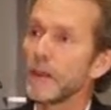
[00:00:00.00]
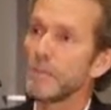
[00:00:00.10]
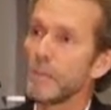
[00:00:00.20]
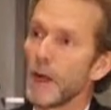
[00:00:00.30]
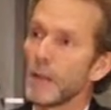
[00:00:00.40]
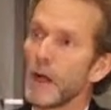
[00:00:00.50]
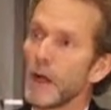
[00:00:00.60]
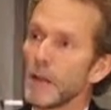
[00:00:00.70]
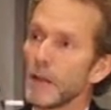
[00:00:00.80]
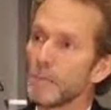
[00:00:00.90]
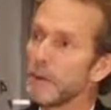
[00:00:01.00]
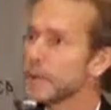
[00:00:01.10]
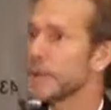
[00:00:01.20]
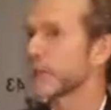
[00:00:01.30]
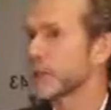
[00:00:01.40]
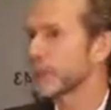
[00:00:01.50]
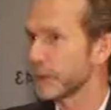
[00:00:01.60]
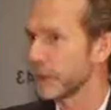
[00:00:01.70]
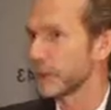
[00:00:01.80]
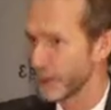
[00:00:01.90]
My best wishes for
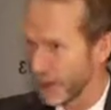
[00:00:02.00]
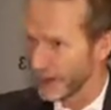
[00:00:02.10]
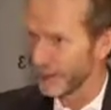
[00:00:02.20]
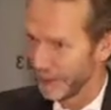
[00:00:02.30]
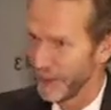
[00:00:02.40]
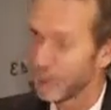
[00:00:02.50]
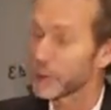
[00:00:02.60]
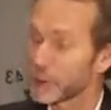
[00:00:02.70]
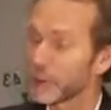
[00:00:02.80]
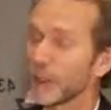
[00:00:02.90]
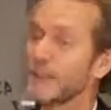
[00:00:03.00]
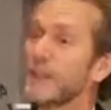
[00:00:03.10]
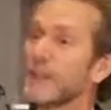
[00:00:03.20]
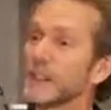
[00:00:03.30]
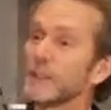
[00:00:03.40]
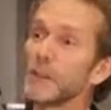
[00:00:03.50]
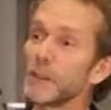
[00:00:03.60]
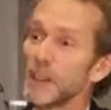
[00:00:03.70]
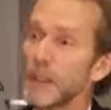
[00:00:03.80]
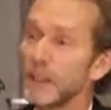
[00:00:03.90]
the next year would certainly be that we'll
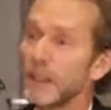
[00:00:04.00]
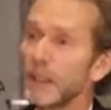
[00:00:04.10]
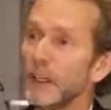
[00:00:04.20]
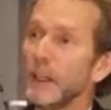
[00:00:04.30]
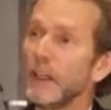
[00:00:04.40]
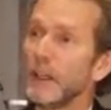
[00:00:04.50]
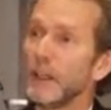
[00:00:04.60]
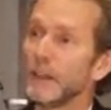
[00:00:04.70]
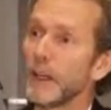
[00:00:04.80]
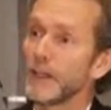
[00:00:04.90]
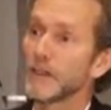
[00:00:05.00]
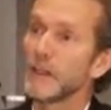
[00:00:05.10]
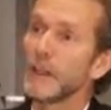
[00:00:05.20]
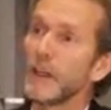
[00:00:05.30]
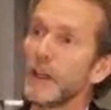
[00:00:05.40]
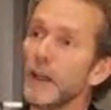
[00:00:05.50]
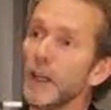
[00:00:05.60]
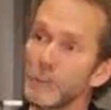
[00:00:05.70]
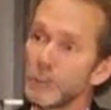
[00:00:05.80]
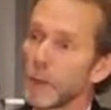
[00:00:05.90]
see that
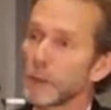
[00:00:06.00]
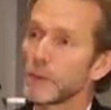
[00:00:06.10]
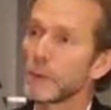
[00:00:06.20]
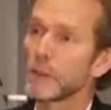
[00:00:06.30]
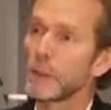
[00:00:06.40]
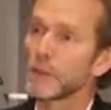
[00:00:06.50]
unemployment will